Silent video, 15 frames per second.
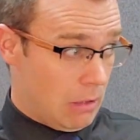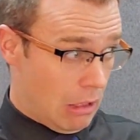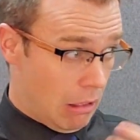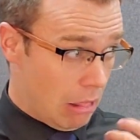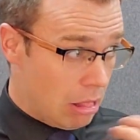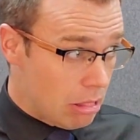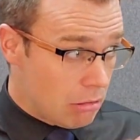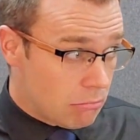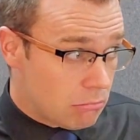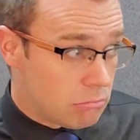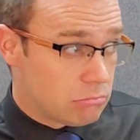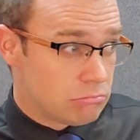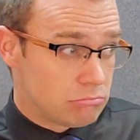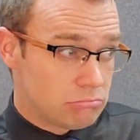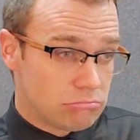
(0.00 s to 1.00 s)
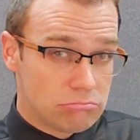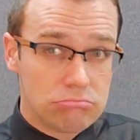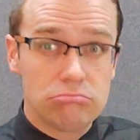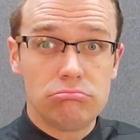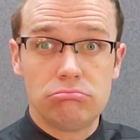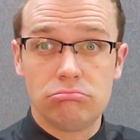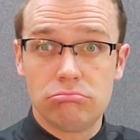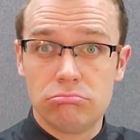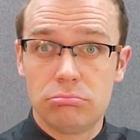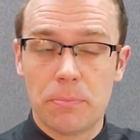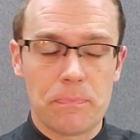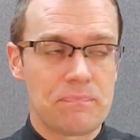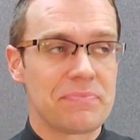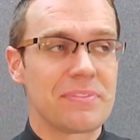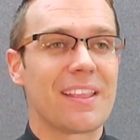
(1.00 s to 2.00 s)
Practice your plan
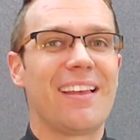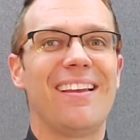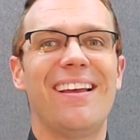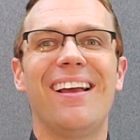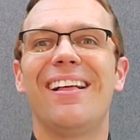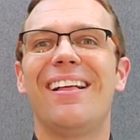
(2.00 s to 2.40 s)
based